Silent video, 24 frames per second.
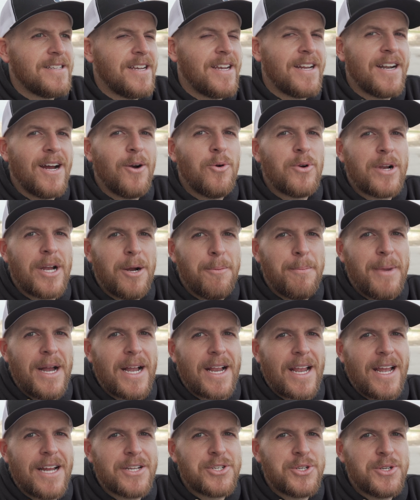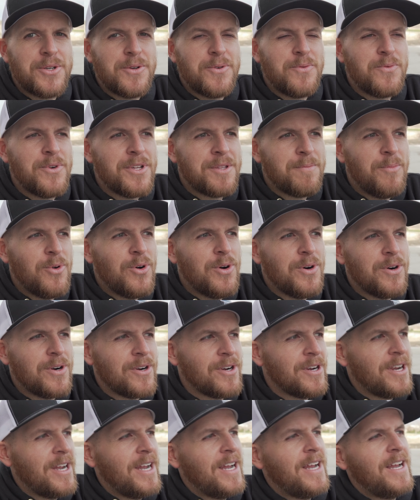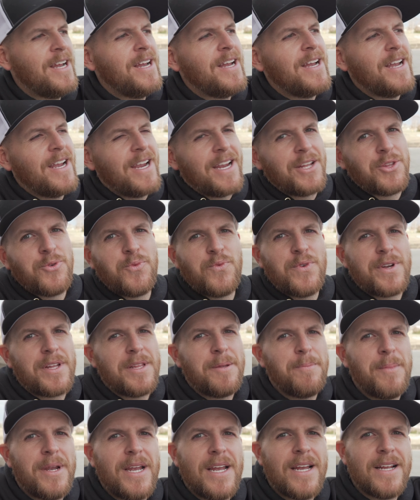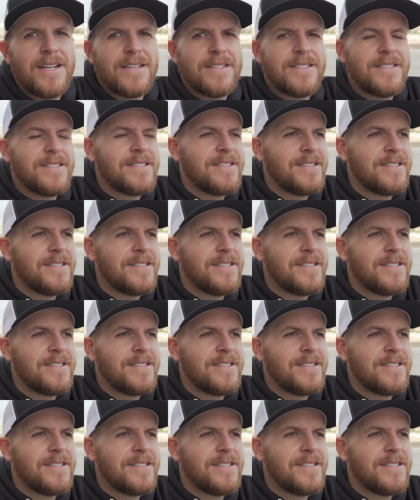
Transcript: and I will come back at you with more and the Wrigley Man.